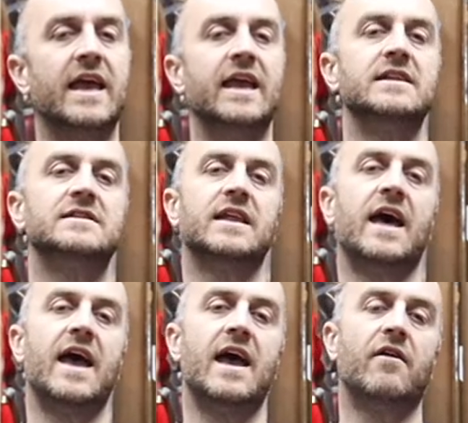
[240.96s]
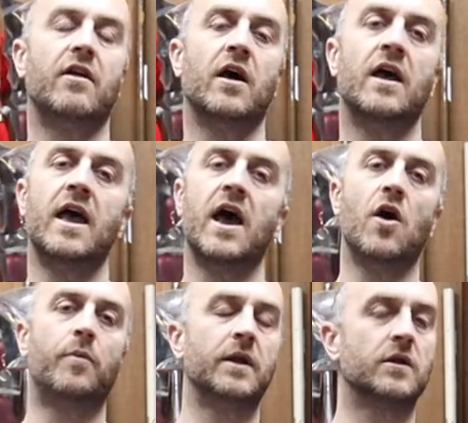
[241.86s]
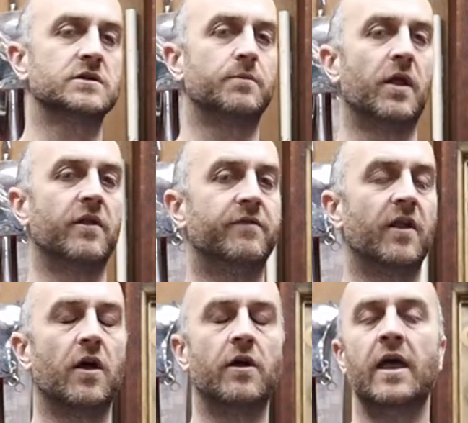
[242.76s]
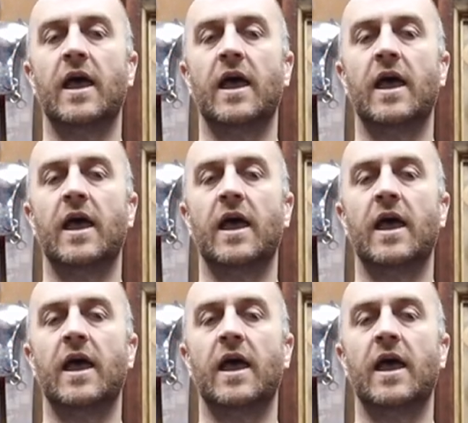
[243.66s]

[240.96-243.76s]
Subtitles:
into that area, helping lots of blood flow,